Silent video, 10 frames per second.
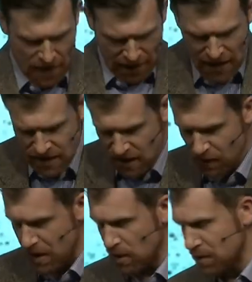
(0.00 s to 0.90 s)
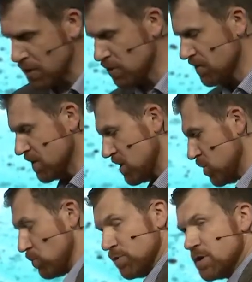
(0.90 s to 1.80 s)
I can't think of a better picture of this than
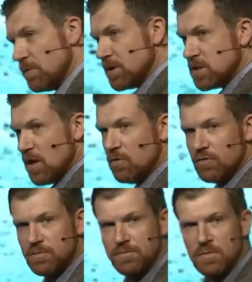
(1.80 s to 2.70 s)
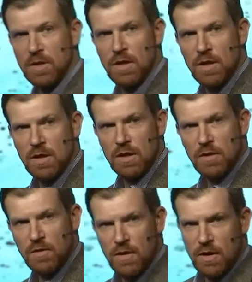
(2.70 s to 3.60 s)
Jerusalem itself.
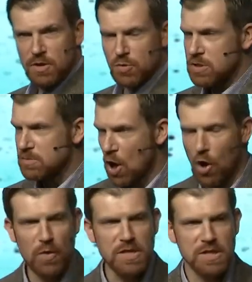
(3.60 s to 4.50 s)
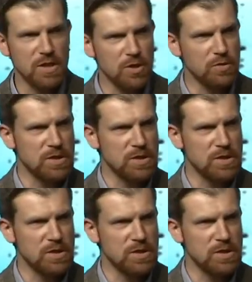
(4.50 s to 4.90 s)
Jerusalem's always in the news.